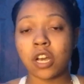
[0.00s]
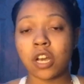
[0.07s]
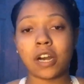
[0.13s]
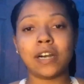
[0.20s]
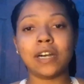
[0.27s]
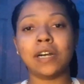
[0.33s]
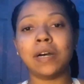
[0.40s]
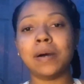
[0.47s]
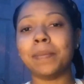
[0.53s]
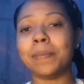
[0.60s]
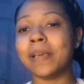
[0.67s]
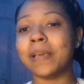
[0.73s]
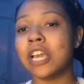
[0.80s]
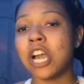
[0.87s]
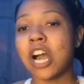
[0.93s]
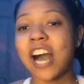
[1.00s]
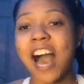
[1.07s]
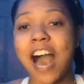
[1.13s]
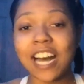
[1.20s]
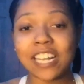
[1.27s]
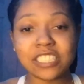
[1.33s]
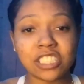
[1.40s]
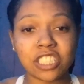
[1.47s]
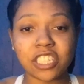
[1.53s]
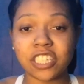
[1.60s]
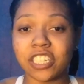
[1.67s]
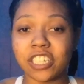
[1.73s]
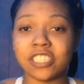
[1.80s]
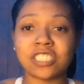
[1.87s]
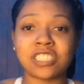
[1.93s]

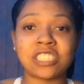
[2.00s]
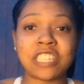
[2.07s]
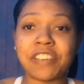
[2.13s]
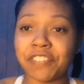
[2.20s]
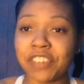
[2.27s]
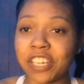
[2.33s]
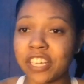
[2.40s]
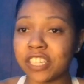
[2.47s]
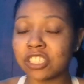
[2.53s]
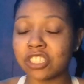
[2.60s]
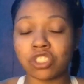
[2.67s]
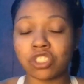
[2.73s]
Honda Civics.